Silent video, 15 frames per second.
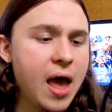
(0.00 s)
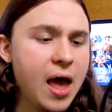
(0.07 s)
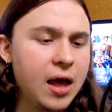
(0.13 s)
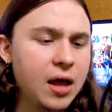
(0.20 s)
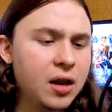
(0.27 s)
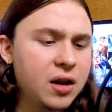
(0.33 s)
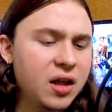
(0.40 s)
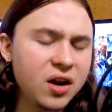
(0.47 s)

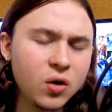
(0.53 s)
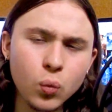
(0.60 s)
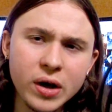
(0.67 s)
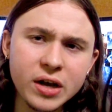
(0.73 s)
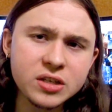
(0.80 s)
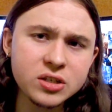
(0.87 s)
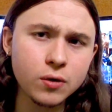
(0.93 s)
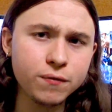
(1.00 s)
And in
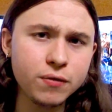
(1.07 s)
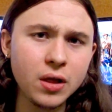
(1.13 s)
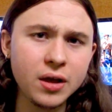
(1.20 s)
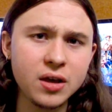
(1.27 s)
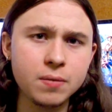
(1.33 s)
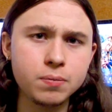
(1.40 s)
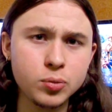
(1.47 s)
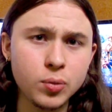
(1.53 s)
ways, you'll feel
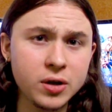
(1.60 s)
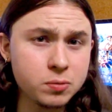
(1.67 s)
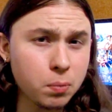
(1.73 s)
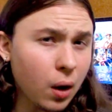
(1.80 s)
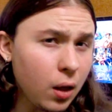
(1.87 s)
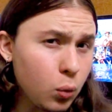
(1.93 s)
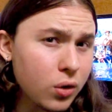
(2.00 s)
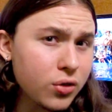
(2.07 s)
like it's
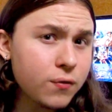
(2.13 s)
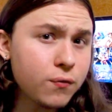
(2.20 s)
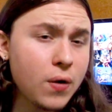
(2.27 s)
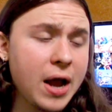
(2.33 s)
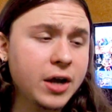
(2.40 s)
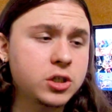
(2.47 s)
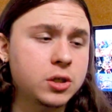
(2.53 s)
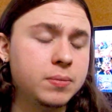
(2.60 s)
probably worth a
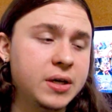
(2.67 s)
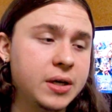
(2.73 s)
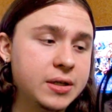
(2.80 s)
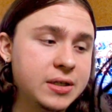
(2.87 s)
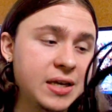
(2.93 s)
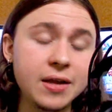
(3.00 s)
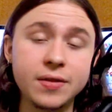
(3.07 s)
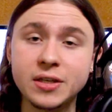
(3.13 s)
fraction
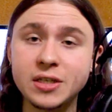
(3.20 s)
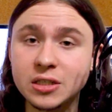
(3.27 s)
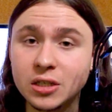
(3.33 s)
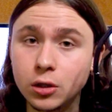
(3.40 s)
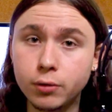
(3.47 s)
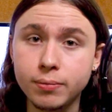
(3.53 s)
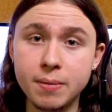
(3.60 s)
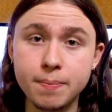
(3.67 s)
because, again, this is a
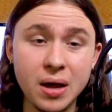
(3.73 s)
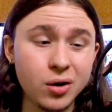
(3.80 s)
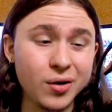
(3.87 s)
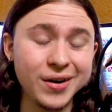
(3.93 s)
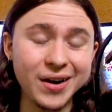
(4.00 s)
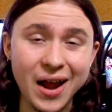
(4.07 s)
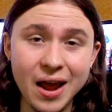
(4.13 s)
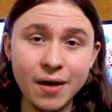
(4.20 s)
little bit better
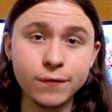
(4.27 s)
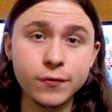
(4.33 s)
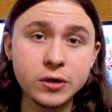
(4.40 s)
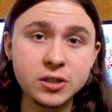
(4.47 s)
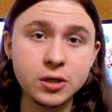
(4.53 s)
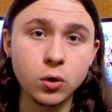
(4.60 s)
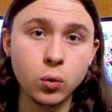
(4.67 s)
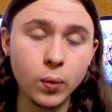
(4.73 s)
in every
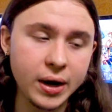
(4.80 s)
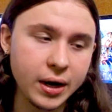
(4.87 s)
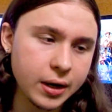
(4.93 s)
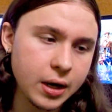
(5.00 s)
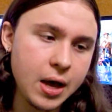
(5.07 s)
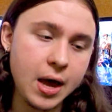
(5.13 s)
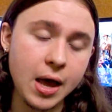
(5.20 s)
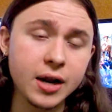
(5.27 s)
single way.